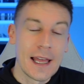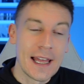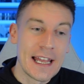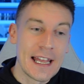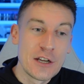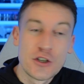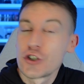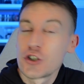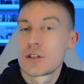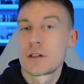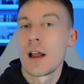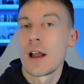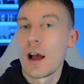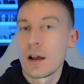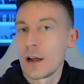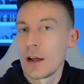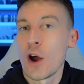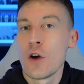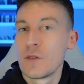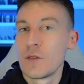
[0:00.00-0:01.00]
He just
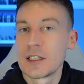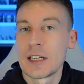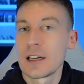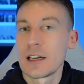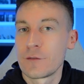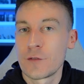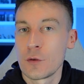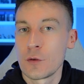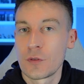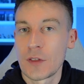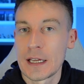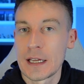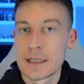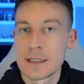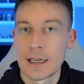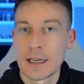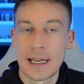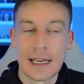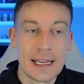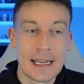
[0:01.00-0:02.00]
overdid a few things,
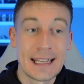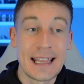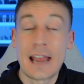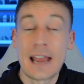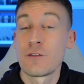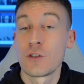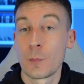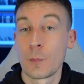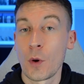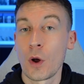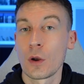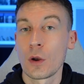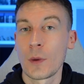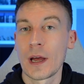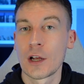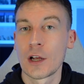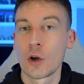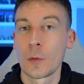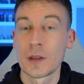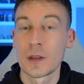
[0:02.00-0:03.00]
and he gave the ball away
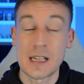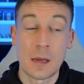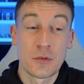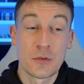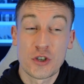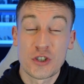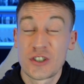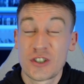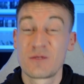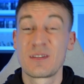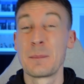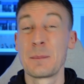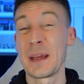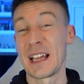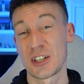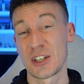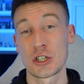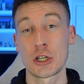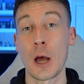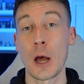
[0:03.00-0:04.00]
a couple of times. Just a bit
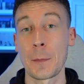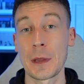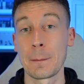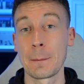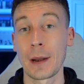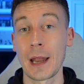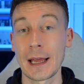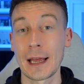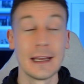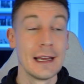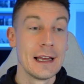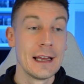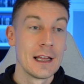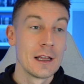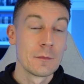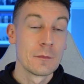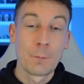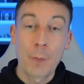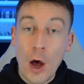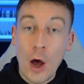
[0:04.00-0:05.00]
of sloppy play.
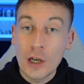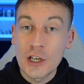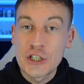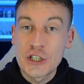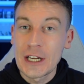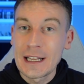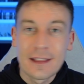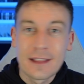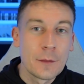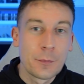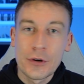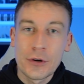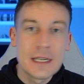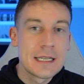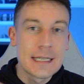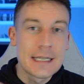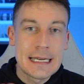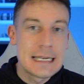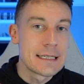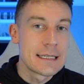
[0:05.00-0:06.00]
polishing the
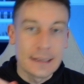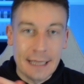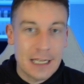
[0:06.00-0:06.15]
pre-season.